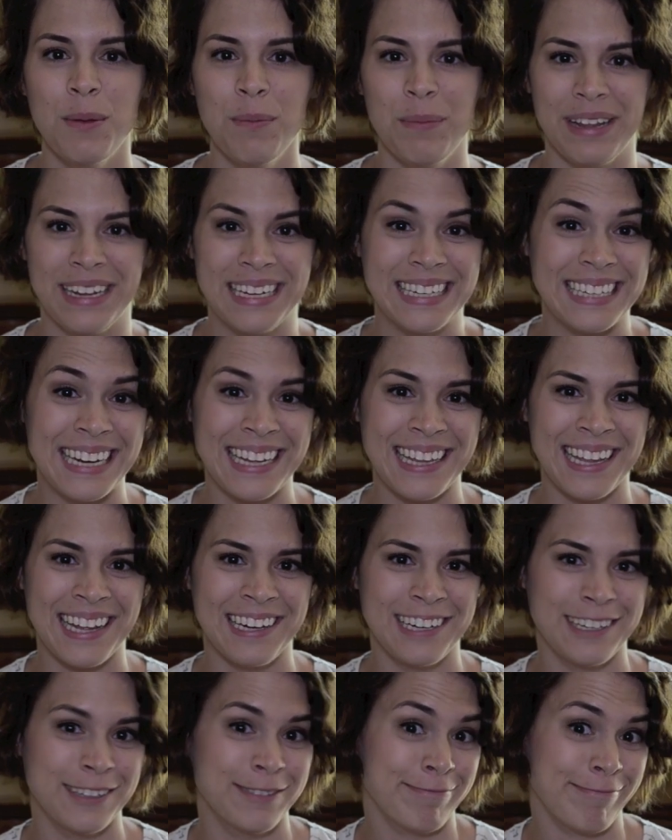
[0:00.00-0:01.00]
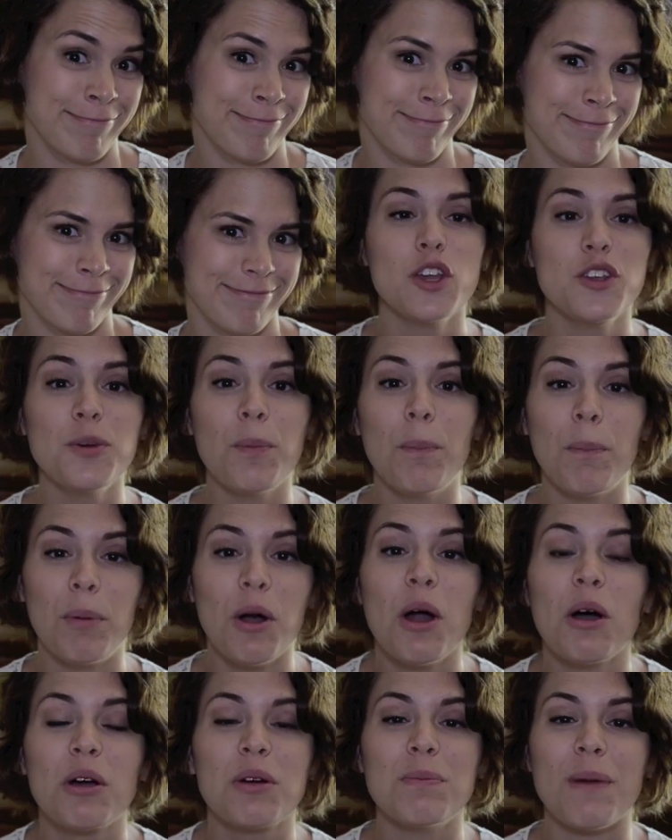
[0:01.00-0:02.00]
being a daylighter. You
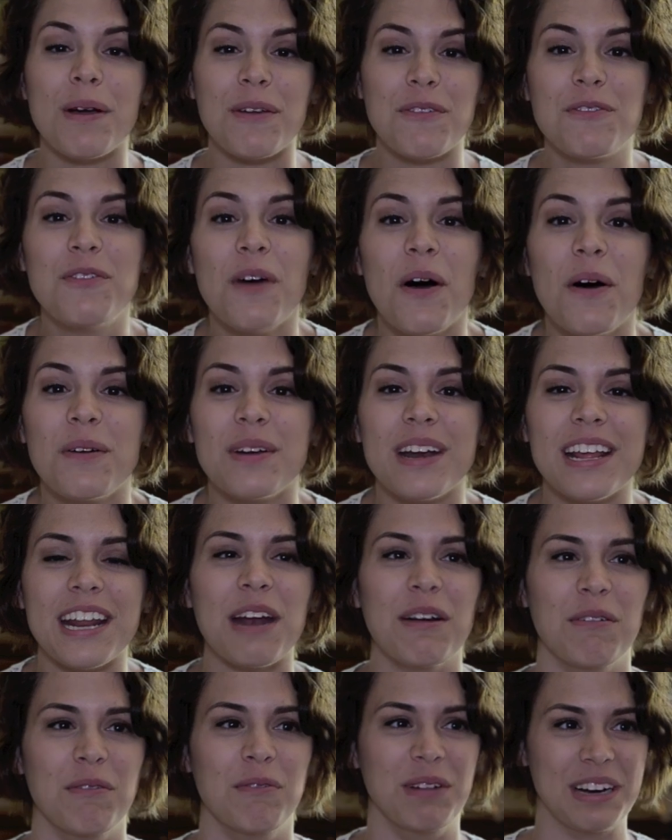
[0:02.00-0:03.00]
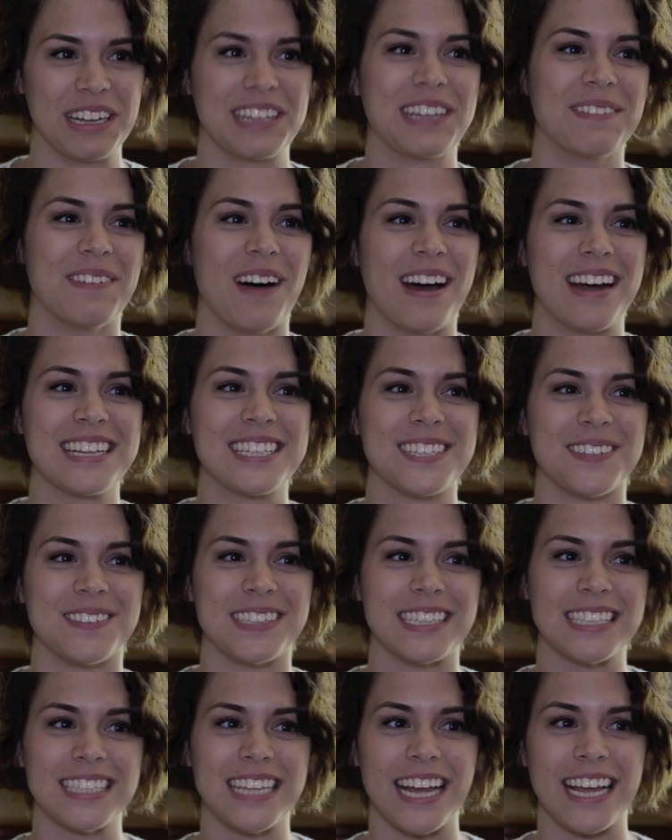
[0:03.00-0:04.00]
broke my phone, and I really wanted
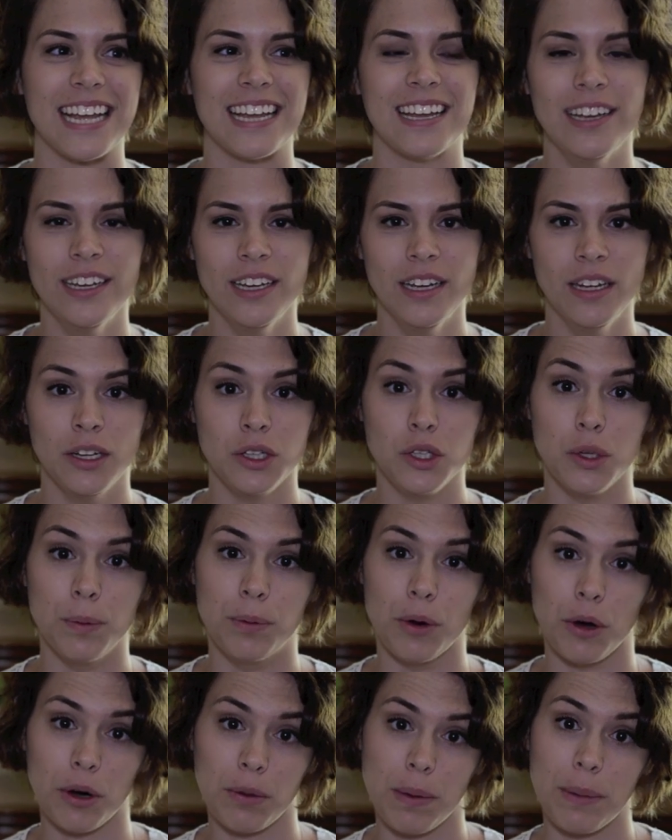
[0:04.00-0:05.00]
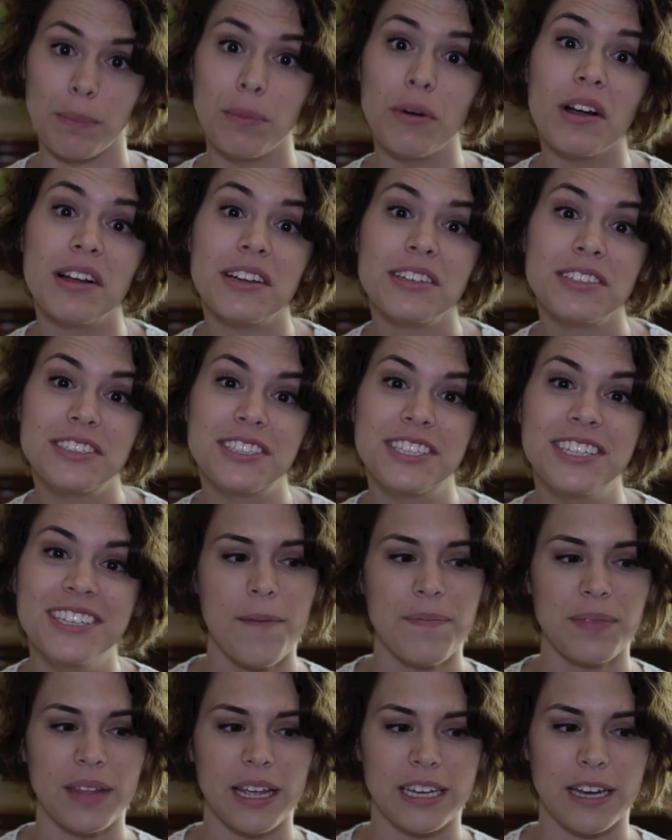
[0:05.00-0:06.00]
someone to say, you broke my brush.
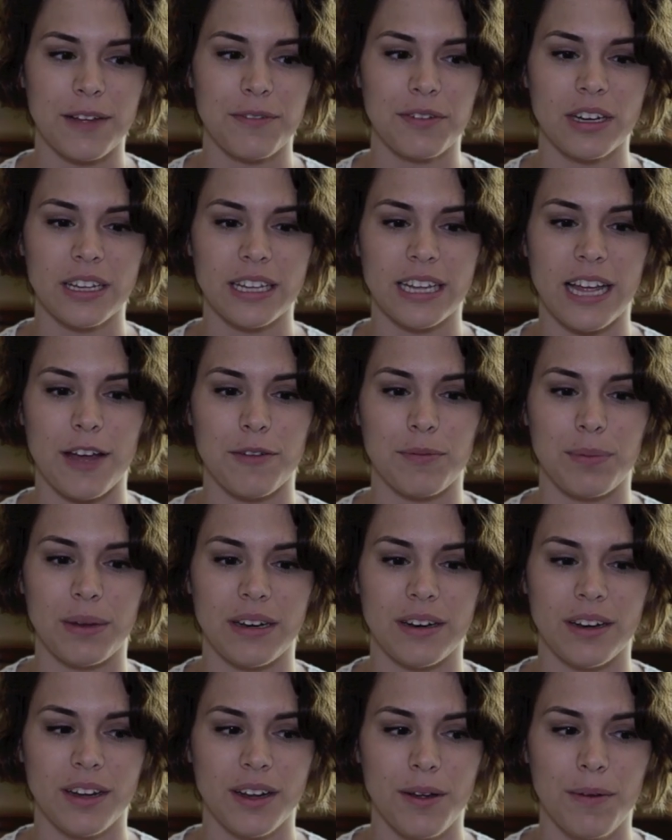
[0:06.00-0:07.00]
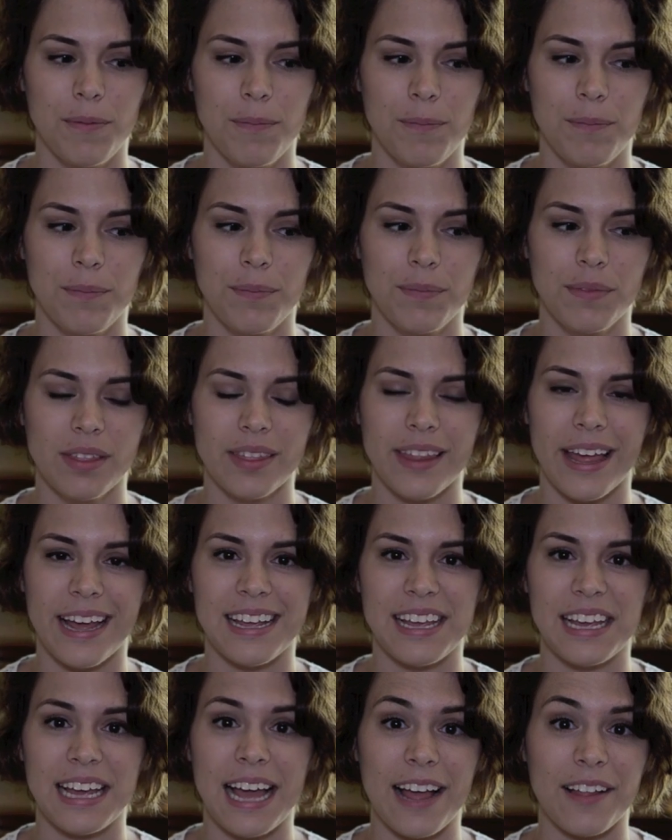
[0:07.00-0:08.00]
I definitely have been
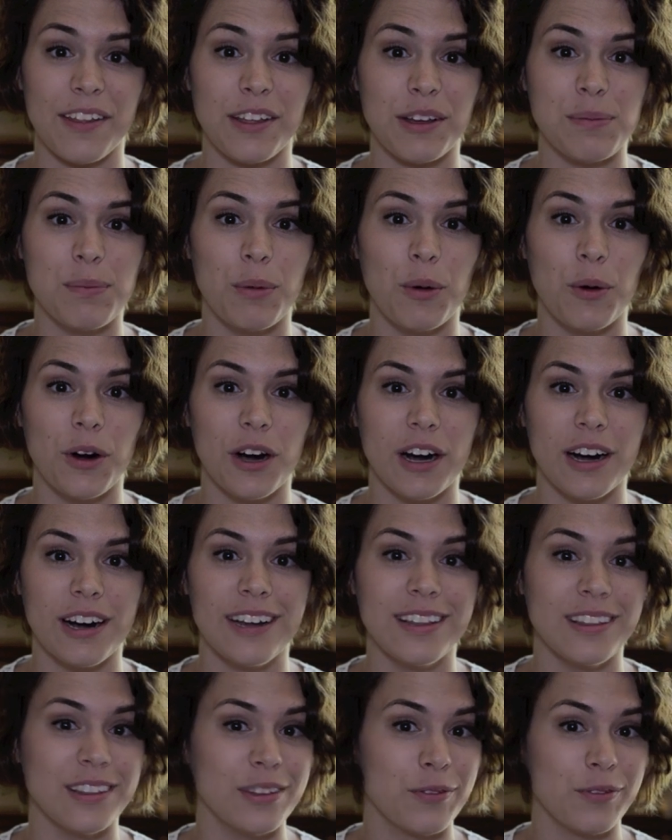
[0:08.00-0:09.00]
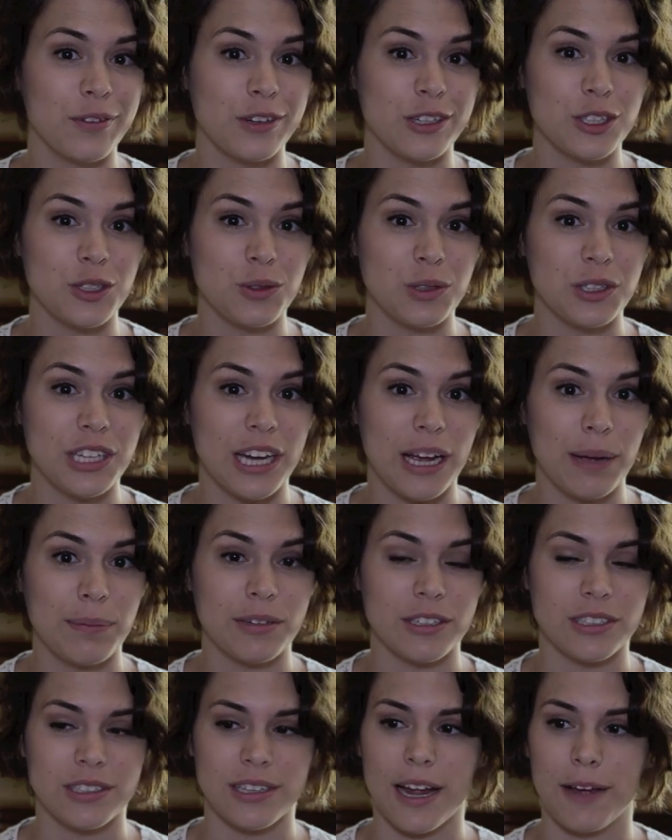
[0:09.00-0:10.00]
liking Alec more in the first three
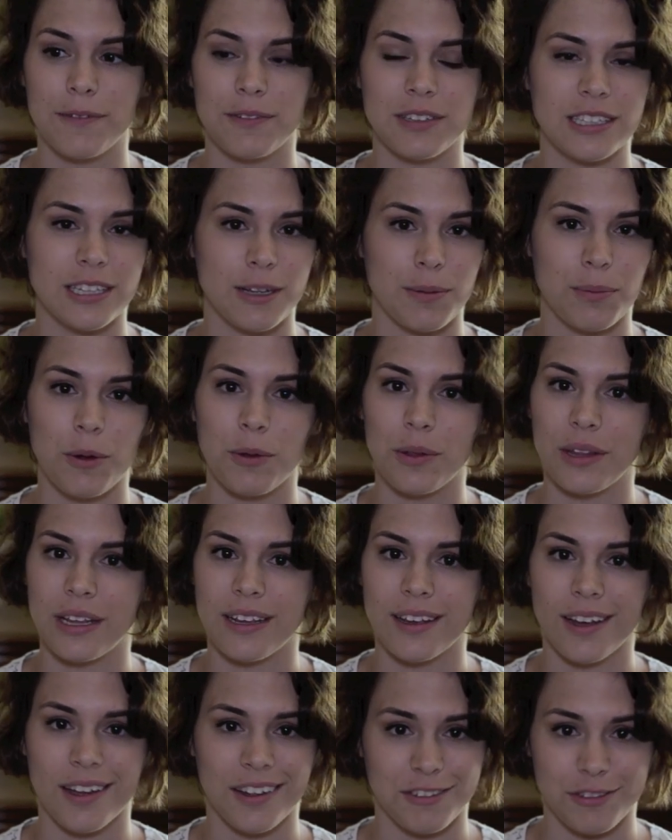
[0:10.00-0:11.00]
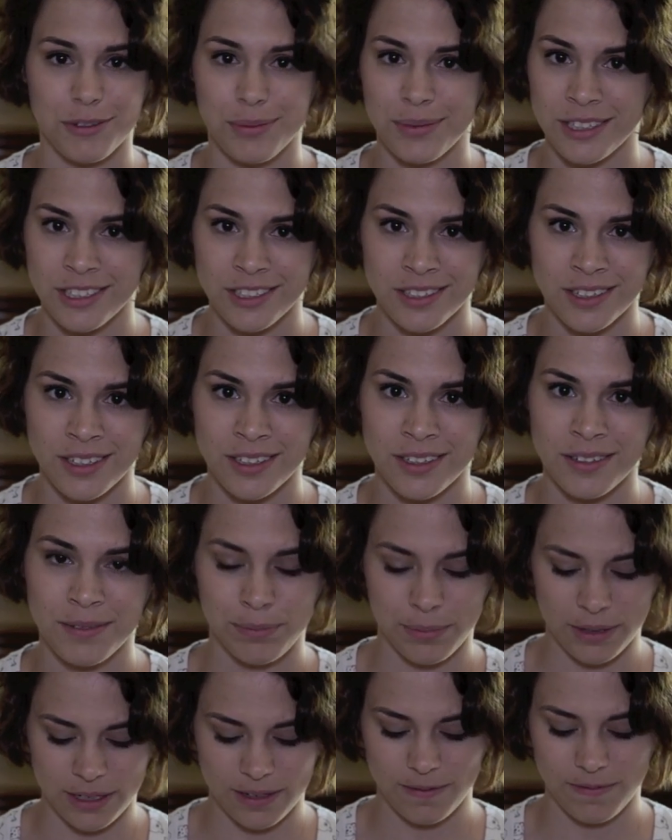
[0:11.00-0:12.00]
chapters, and obviously I'm only 100 pages in,
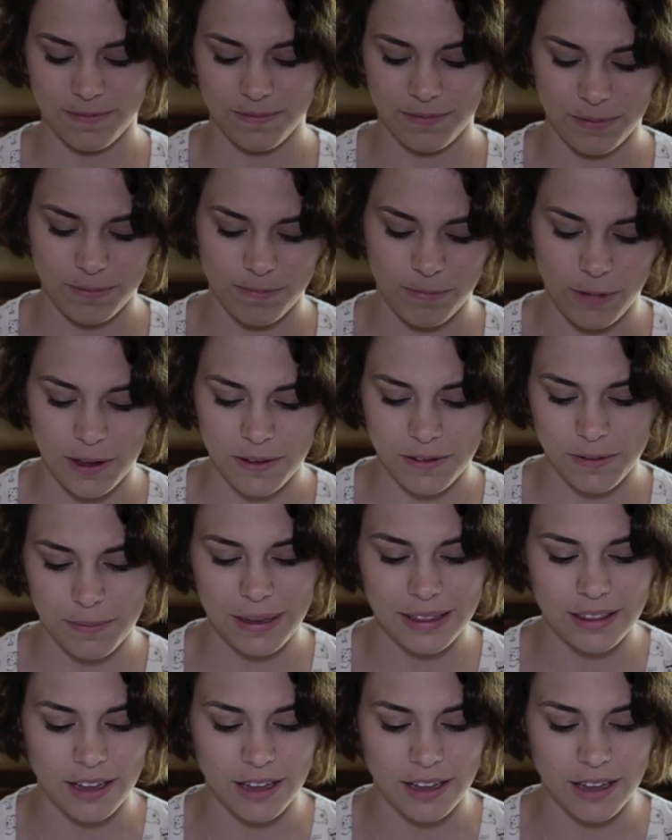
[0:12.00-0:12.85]
but that's my